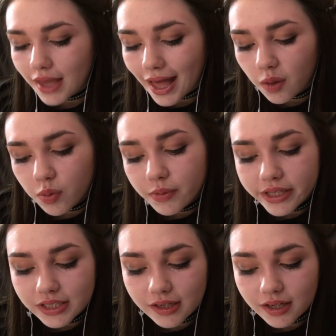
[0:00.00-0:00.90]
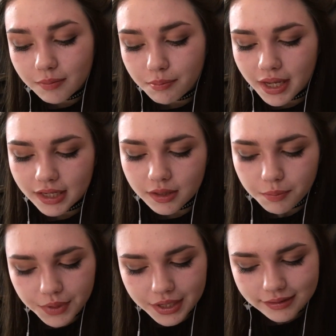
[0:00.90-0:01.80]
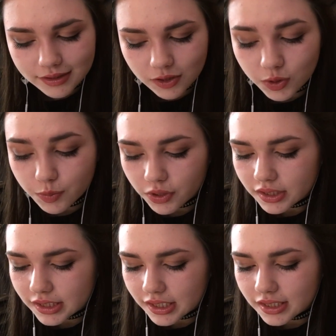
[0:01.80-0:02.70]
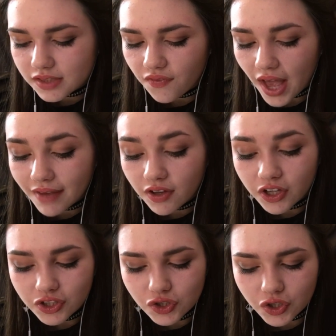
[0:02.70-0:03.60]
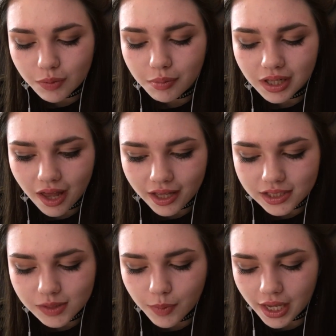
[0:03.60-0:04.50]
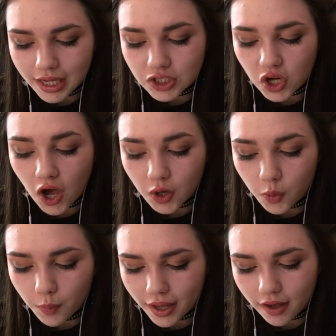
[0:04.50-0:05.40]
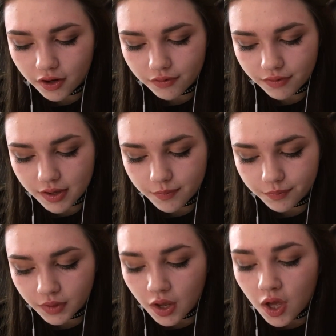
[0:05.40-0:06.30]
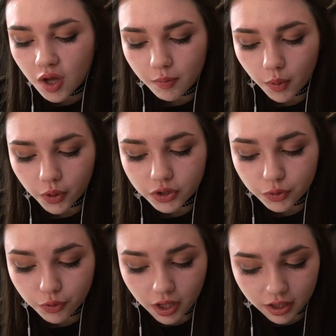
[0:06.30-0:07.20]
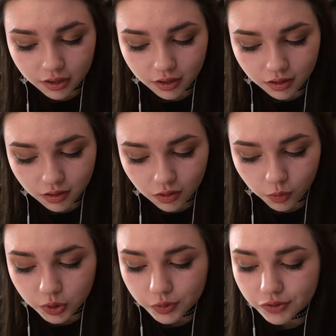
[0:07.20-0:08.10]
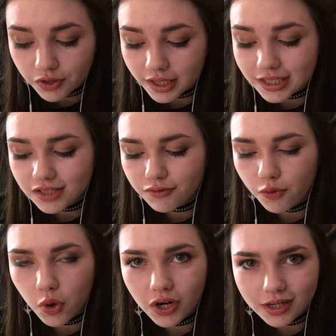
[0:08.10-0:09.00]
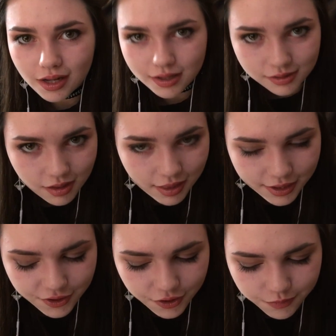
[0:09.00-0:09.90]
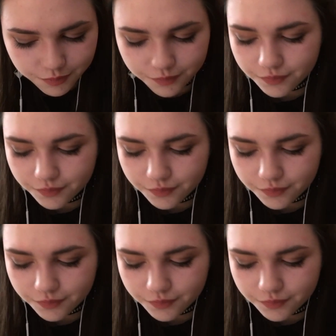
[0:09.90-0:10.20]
The album is a companion piece to Springsteen's 500-plus page autobiography, Born to Run, which was released 4 days later.